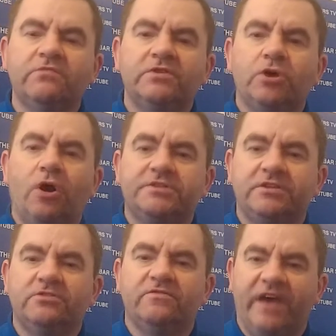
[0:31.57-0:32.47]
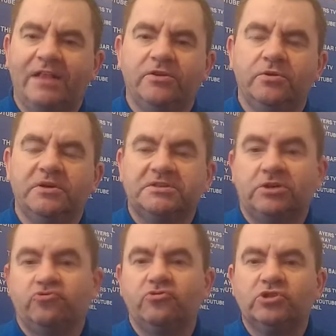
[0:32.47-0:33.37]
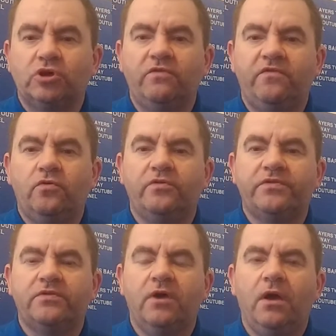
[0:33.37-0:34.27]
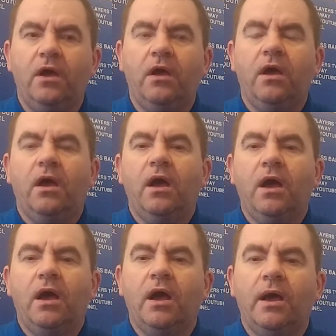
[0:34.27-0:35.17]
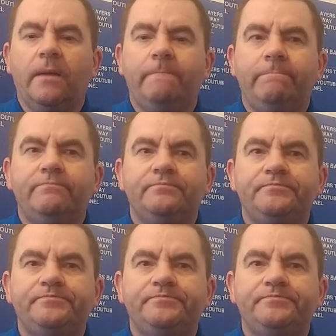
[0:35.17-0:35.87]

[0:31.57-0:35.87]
regarding the value, etc. and so forth. Everyone's